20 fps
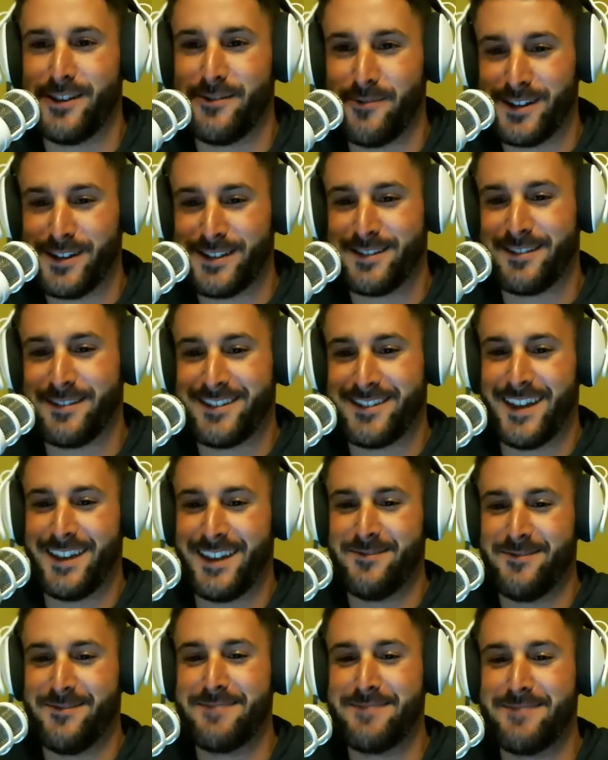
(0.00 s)
you
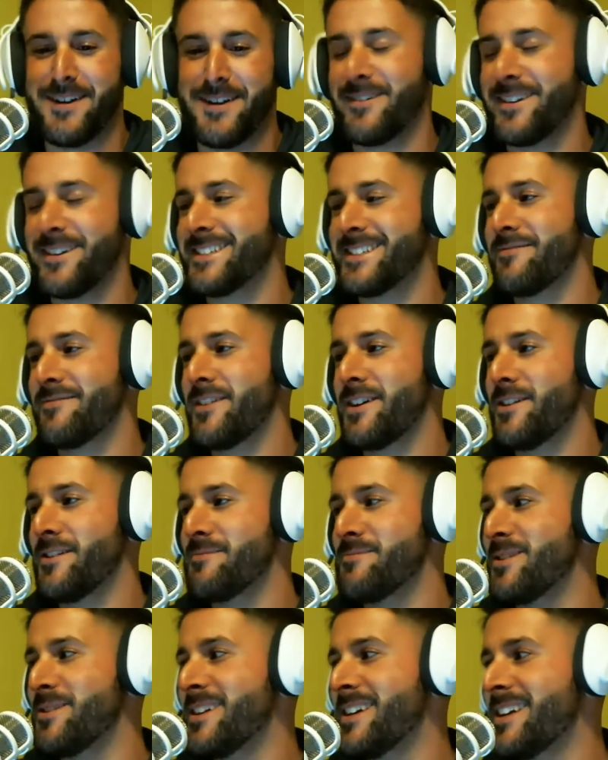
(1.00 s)
an email when it's
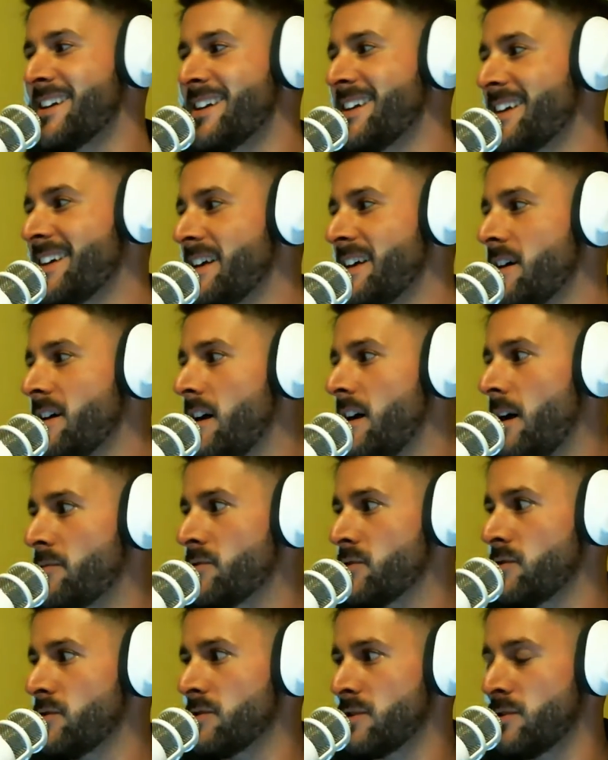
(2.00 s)
available.
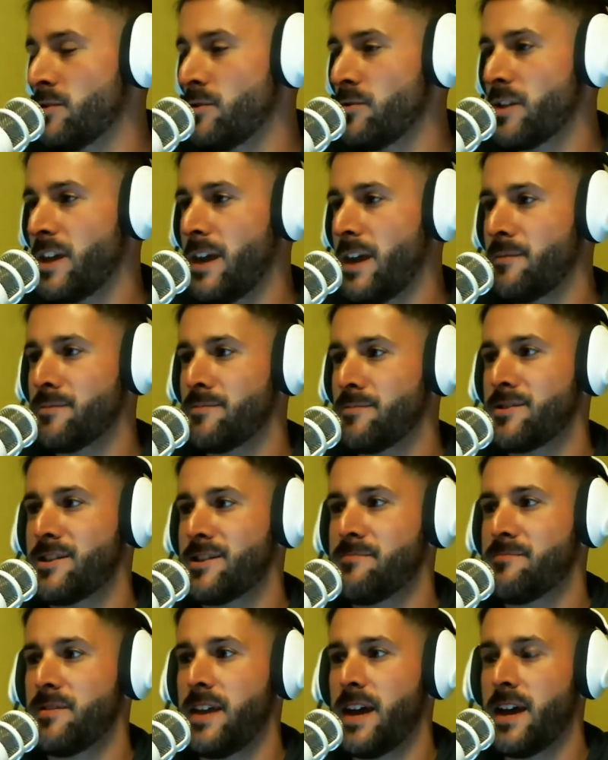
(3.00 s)
So there's a little
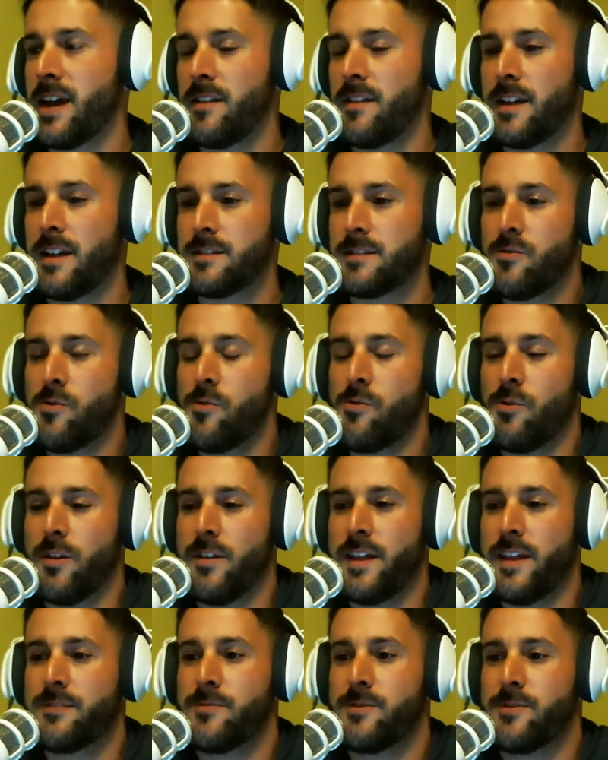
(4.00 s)
gamesmanship in that, and that's cool,
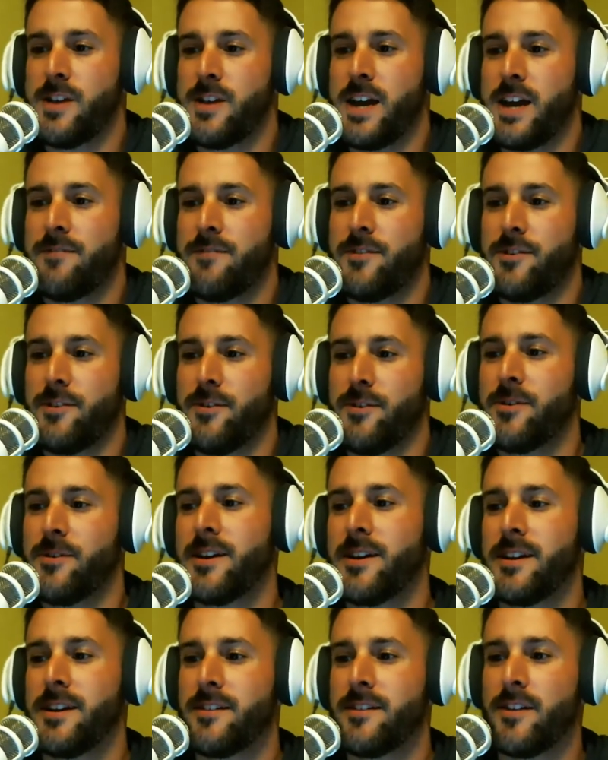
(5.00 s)
and that's what you have to do,
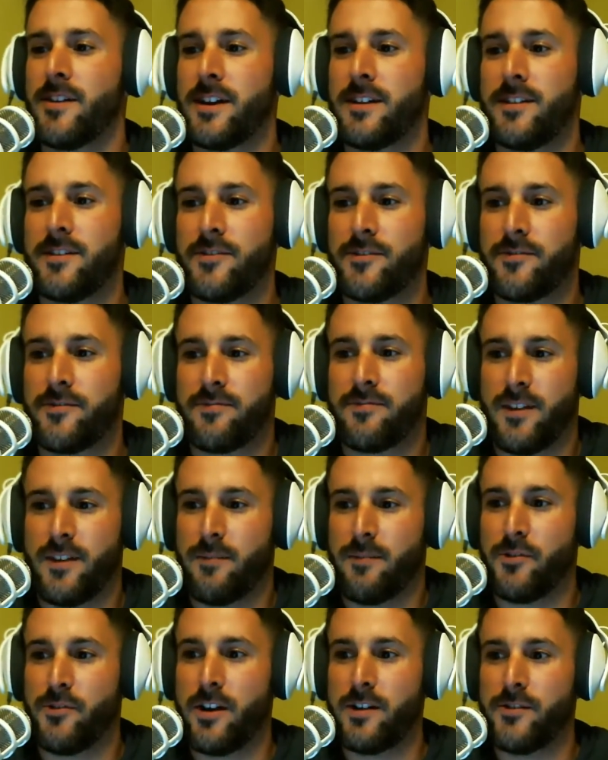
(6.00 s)
right?
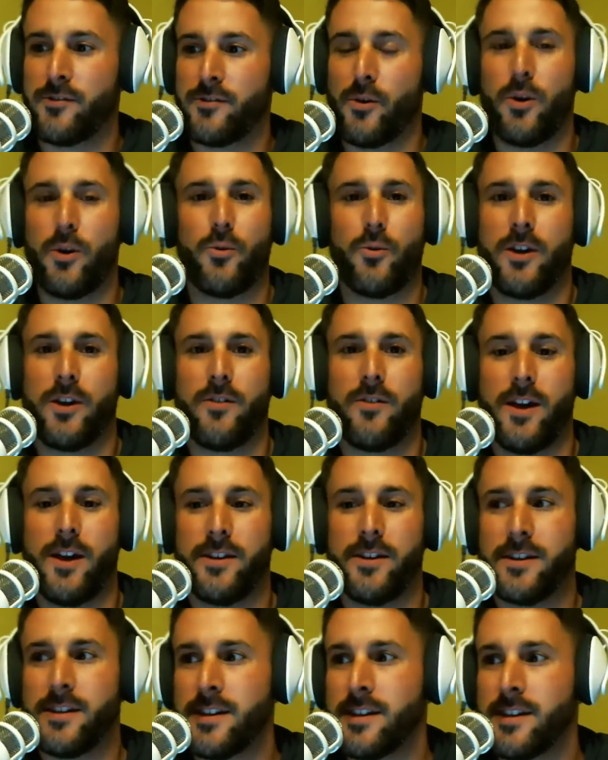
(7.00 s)
I'm sorry, there's no other way
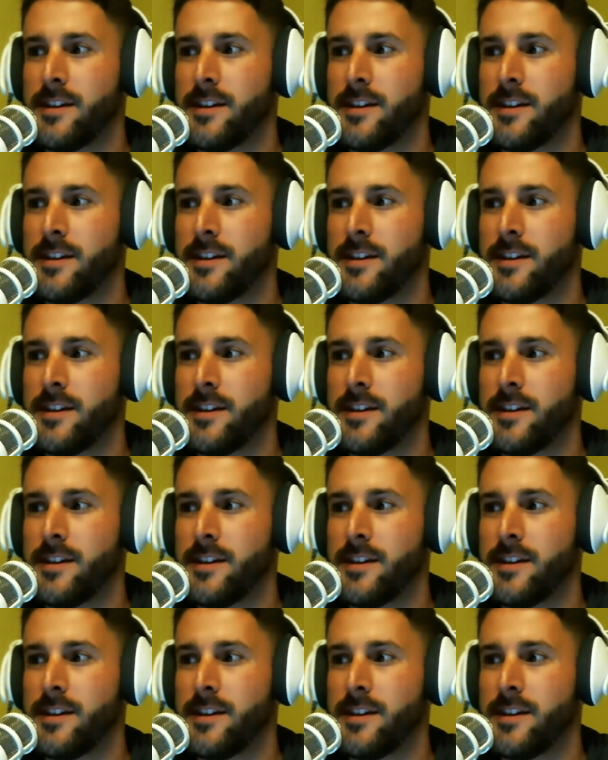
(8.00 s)
around it.